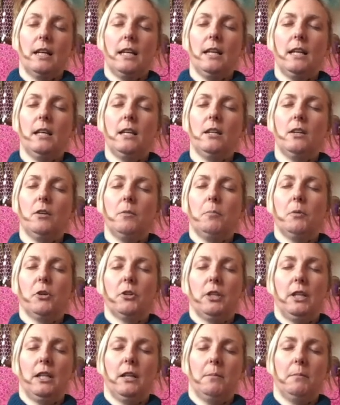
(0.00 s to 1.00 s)
you, body.
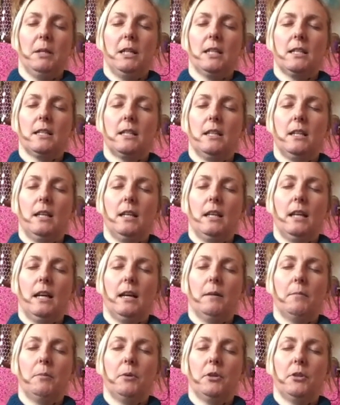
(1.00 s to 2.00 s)
I'm listening now,
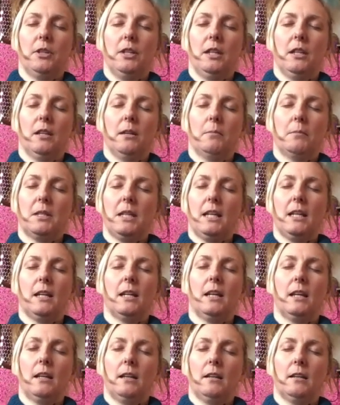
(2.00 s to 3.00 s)
body, and I'm
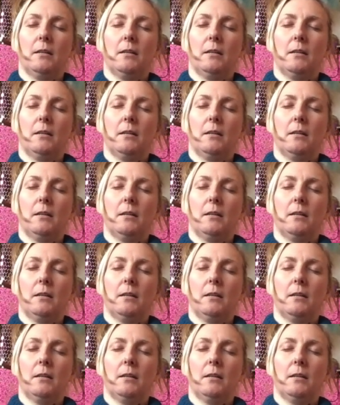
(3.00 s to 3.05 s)
taking